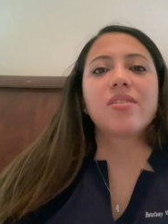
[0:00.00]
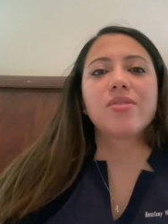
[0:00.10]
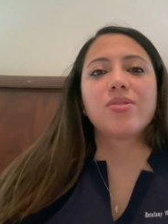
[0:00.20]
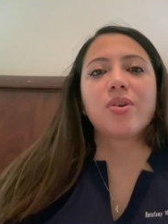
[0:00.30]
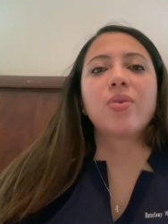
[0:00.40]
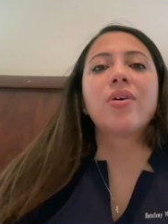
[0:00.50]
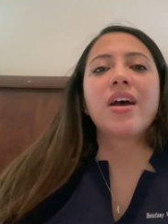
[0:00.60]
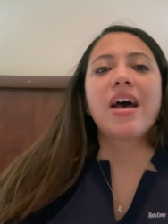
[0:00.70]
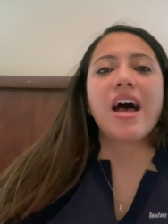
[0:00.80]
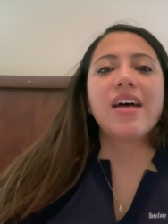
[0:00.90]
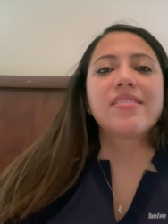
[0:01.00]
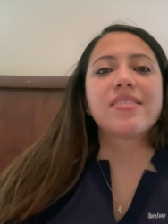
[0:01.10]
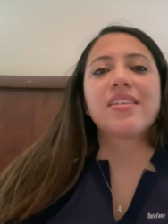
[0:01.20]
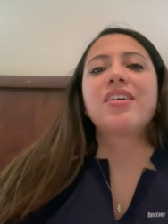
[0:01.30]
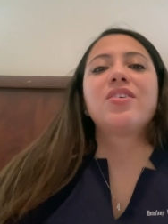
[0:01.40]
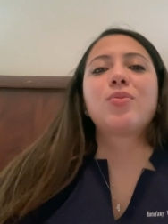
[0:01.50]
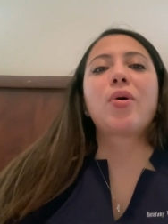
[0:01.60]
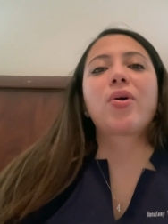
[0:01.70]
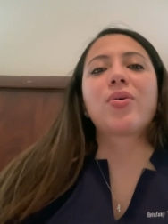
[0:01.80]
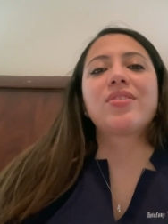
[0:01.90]
So S,
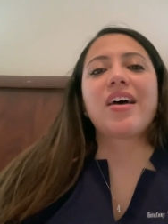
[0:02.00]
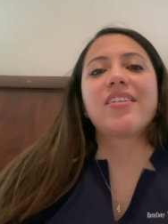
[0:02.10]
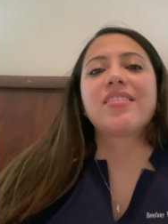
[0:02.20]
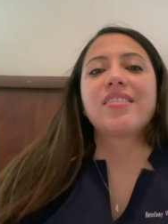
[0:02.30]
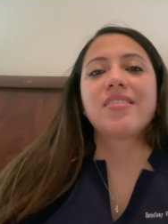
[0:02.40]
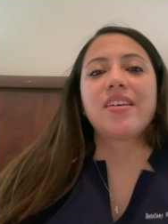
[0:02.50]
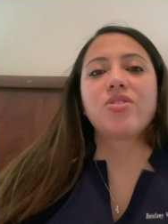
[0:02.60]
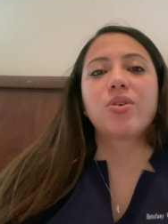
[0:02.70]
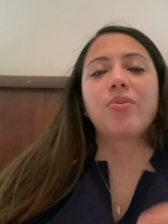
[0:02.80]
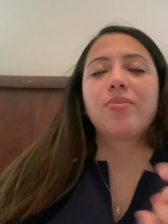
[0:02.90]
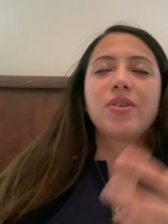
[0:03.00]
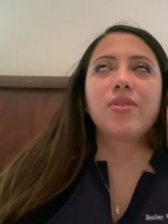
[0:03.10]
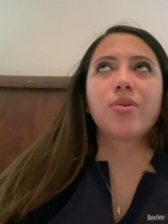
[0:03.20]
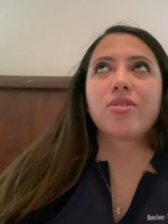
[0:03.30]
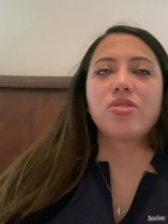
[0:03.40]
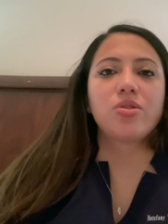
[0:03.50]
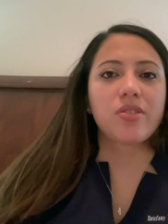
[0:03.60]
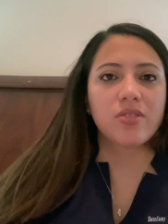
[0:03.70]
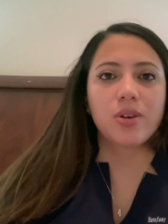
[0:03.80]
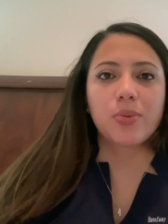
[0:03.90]
smokers, S, central, even though central
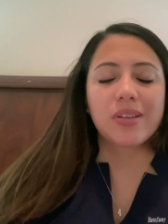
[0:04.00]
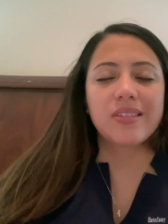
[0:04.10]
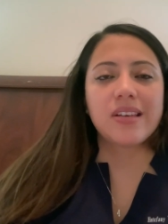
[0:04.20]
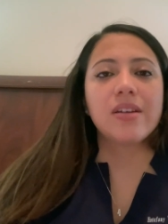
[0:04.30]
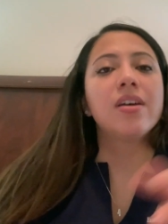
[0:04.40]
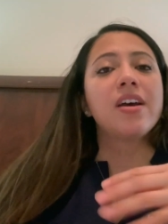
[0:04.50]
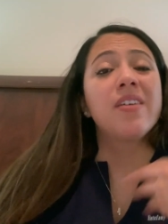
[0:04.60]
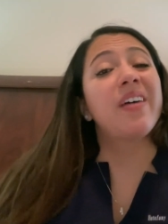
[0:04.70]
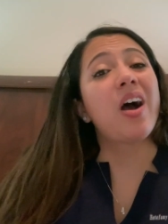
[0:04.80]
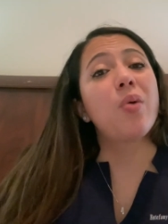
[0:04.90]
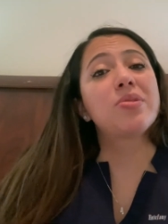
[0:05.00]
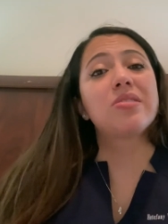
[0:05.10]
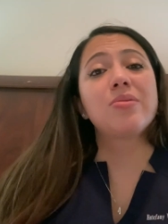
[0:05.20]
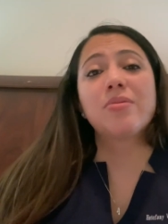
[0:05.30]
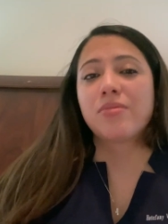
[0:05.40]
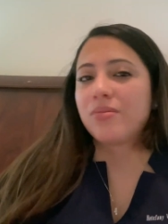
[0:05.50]
doesn't start with a C. If it helps you,